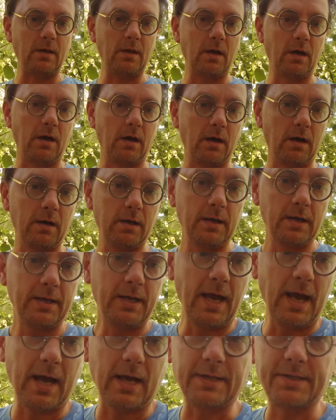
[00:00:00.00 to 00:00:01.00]

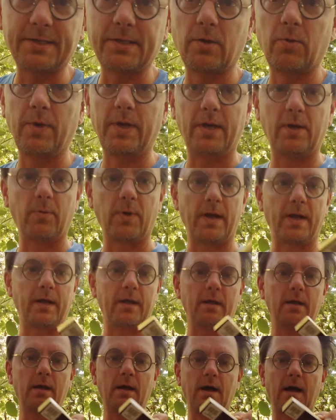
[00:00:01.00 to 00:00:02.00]
Yeah, so
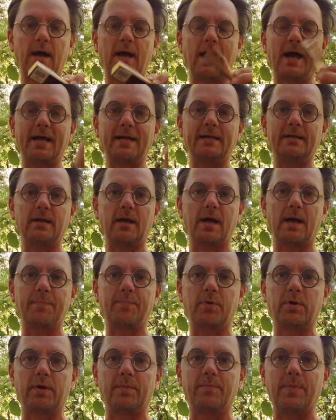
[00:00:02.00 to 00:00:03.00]
anyway, I
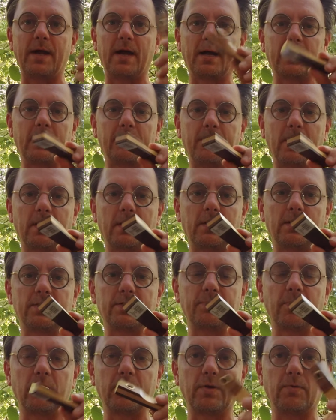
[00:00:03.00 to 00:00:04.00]
put it back. I'm not going to
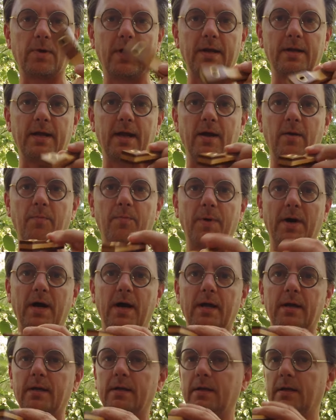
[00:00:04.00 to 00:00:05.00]
smoke it right now.
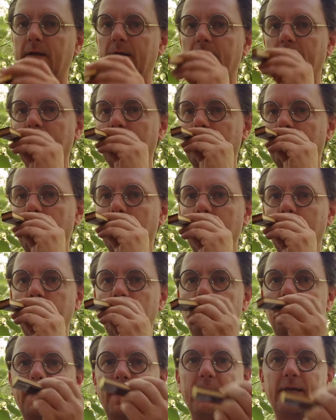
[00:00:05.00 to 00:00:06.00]
But
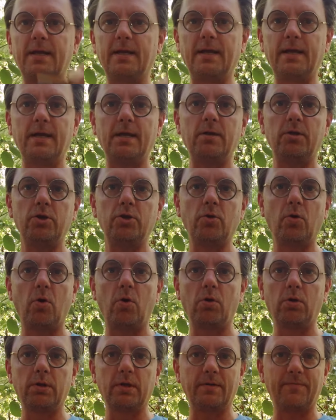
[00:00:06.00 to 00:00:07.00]
you take it in, you
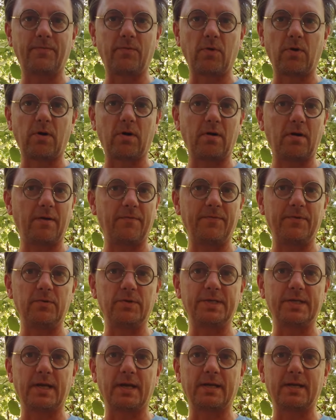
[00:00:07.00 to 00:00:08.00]
hold it for a few
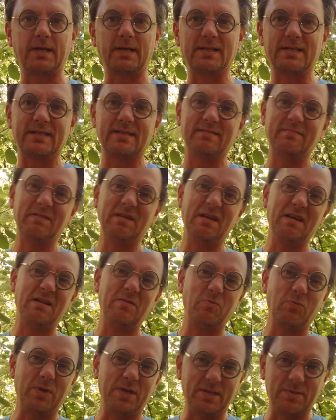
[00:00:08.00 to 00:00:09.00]
seconds.
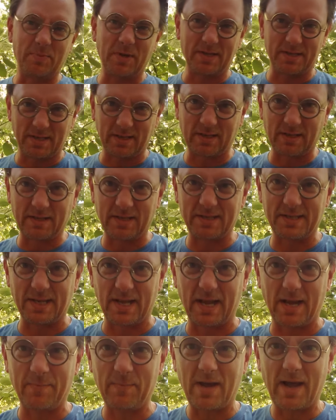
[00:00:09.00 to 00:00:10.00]
Weed's basically the
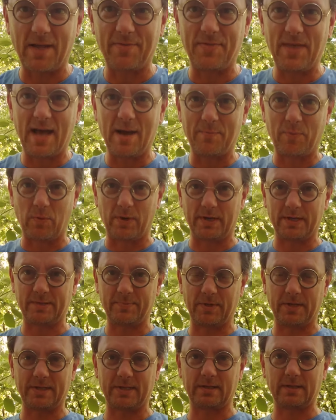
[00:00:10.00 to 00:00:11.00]
same. At that point, it's
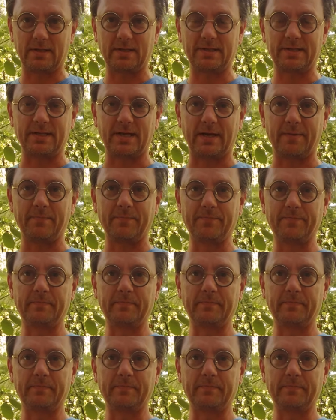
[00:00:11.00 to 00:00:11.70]
basically the same.